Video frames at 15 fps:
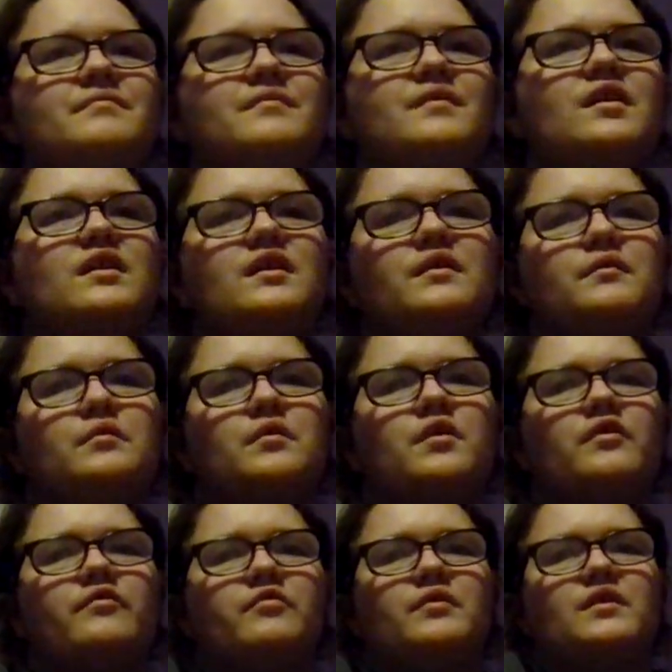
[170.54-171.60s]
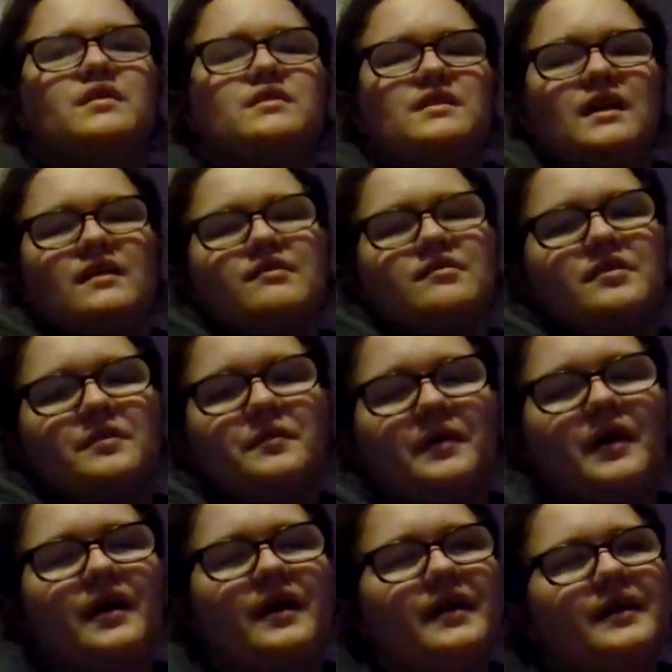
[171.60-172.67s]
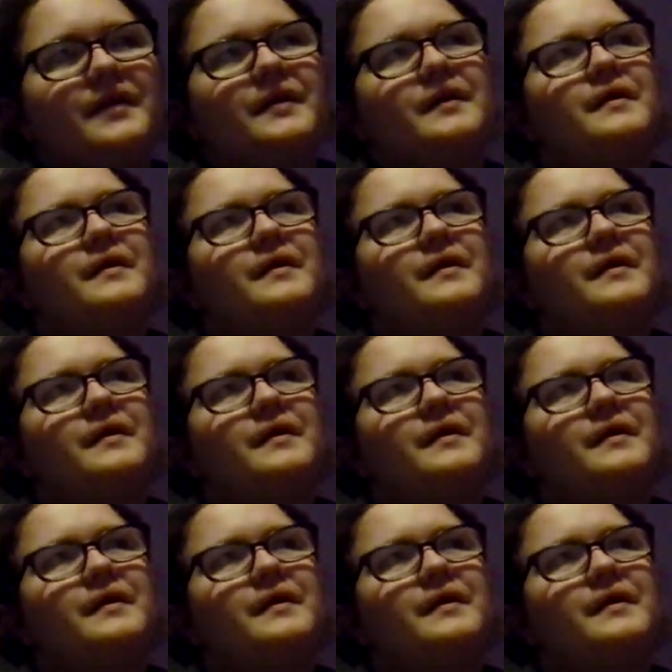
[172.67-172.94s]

Only wolf ones. I don't know why.